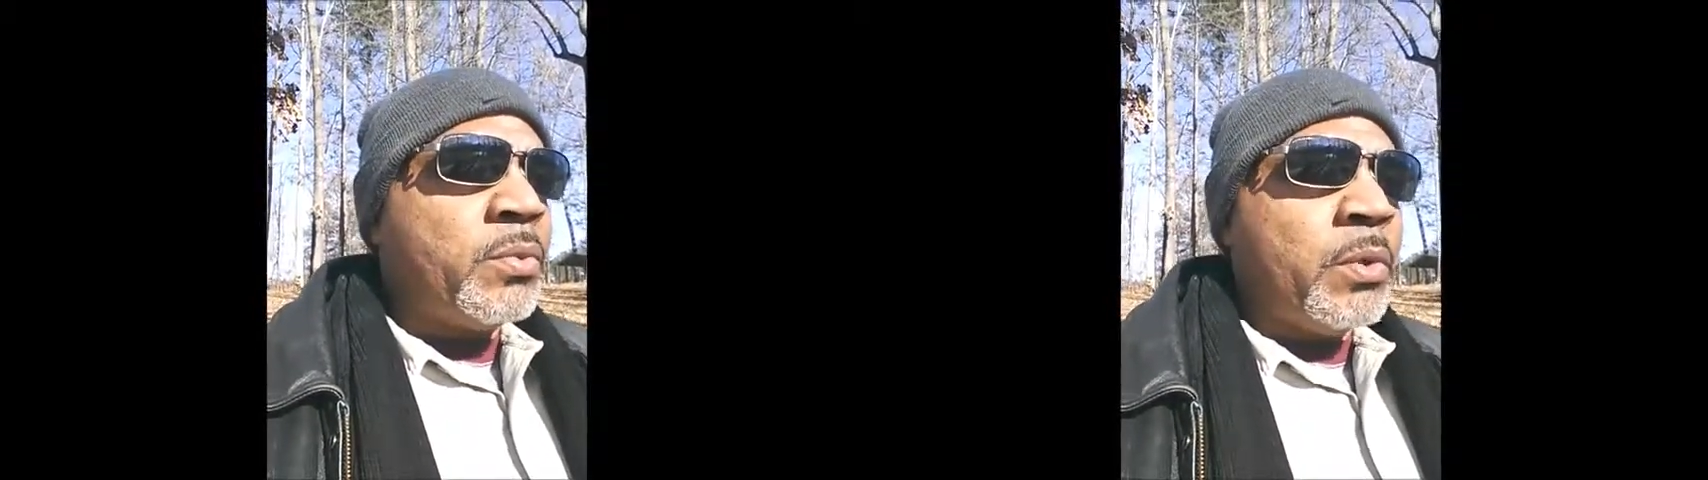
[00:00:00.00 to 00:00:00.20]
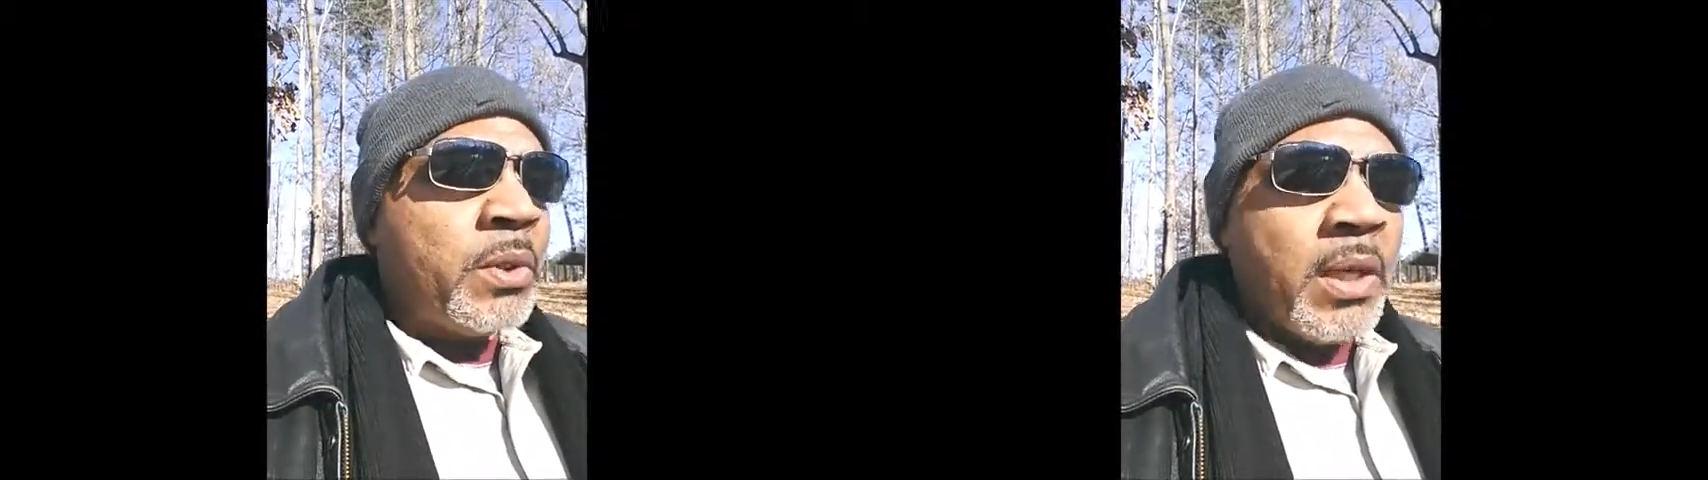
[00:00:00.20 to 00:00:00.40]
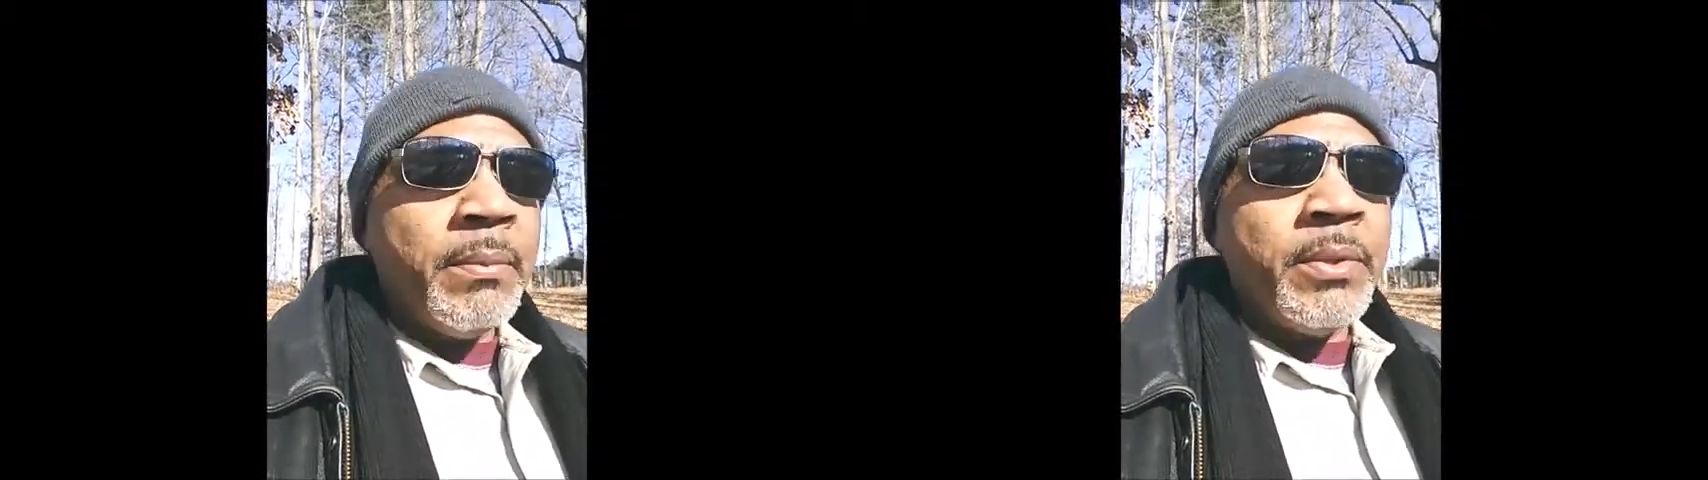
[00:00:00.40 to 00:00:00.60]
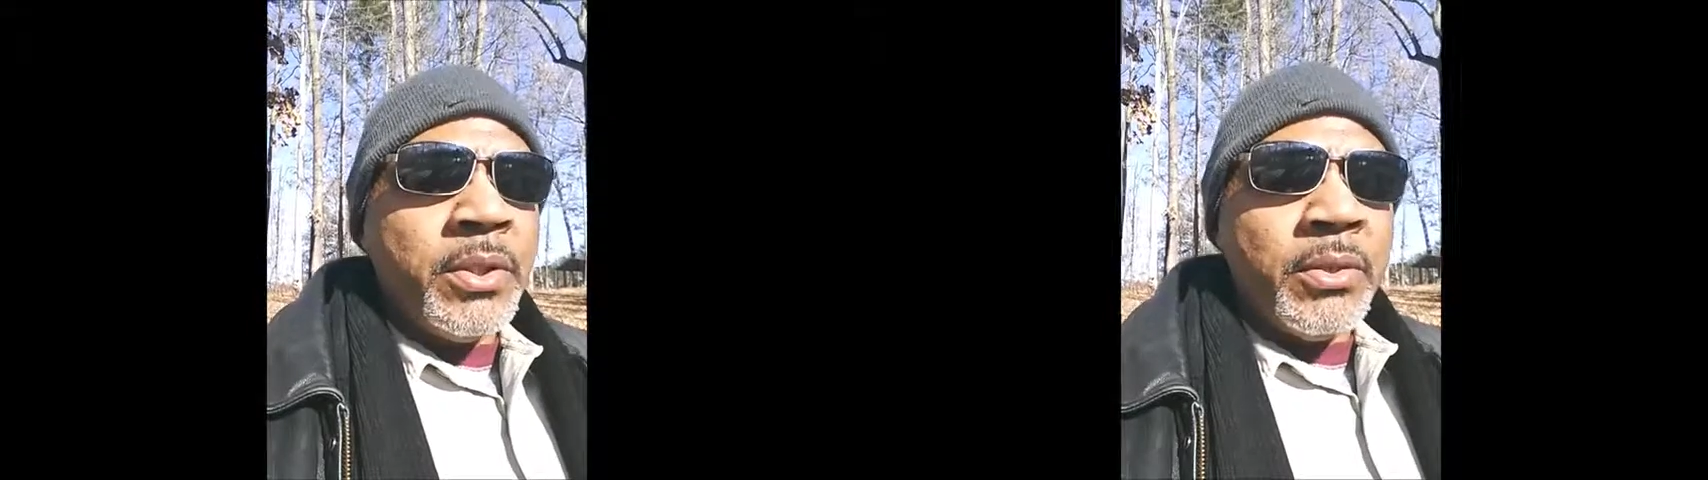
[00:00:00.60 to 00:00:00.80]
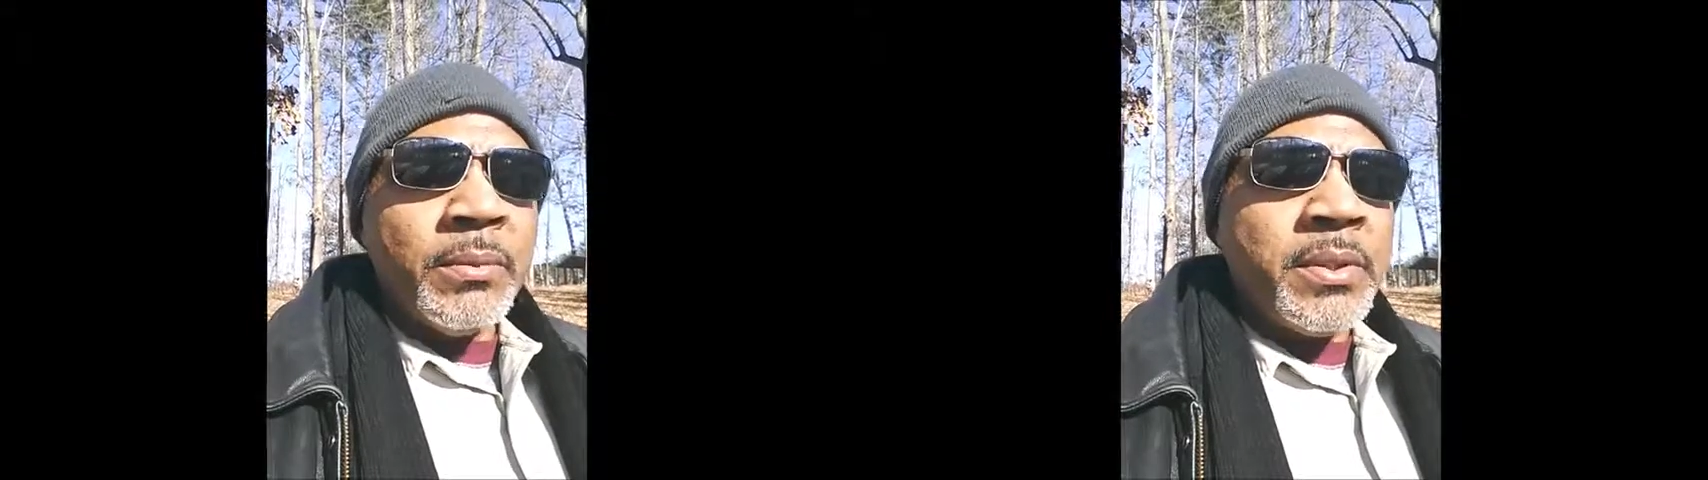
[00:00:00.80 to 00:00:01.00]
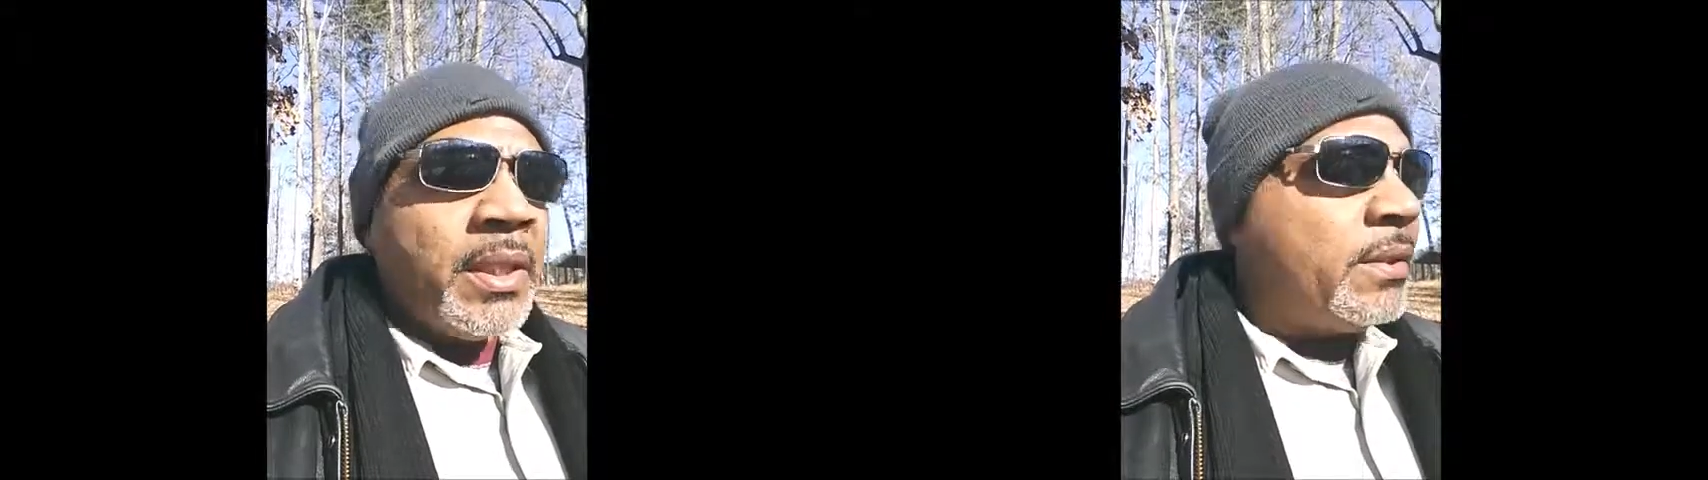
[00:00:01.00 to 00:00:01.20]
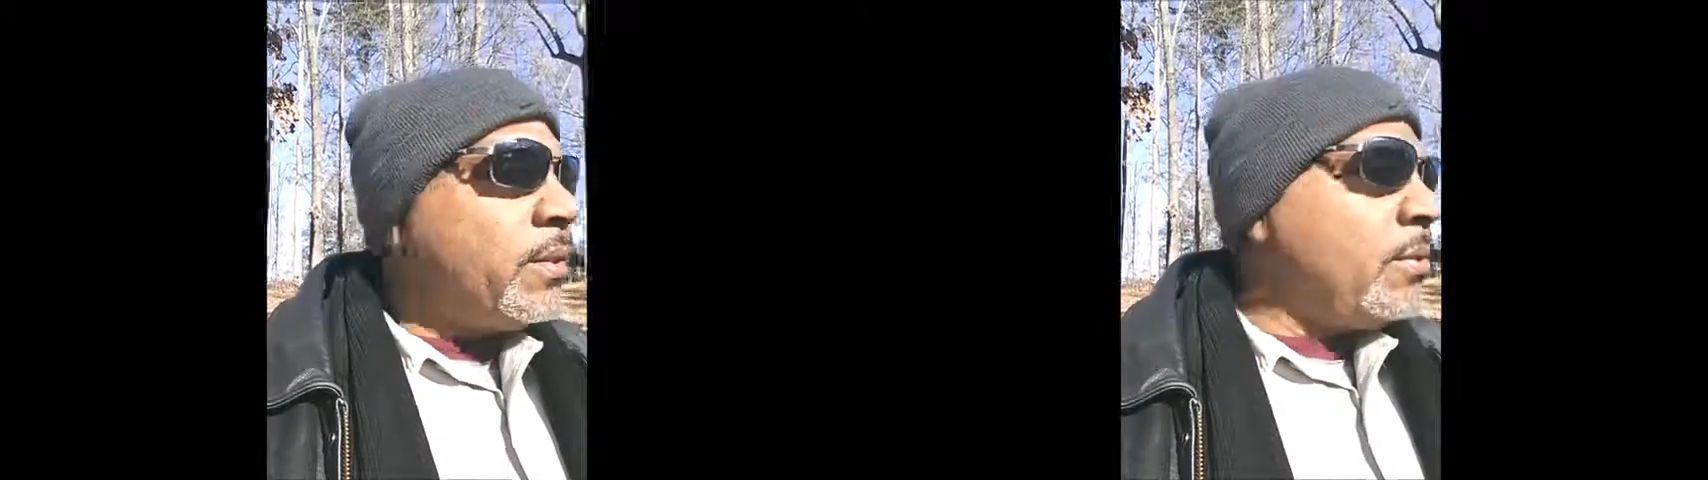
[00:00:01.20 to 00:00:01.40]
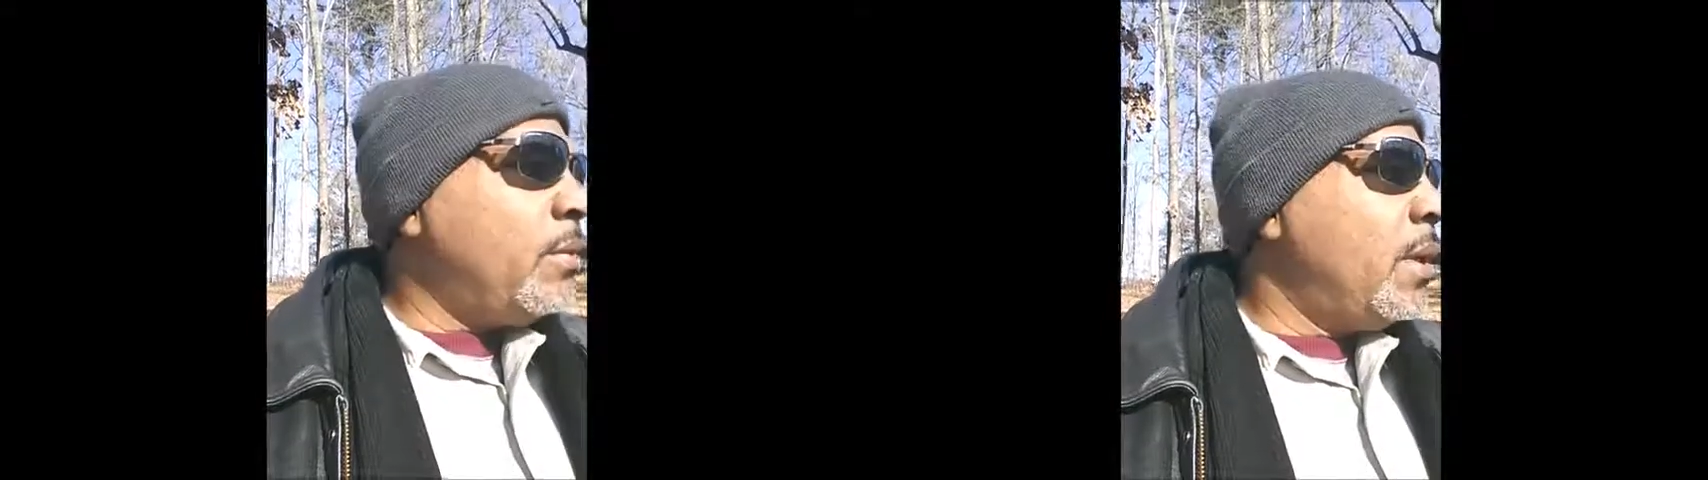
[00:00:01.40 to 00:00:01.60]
will come to you. I'm telling you,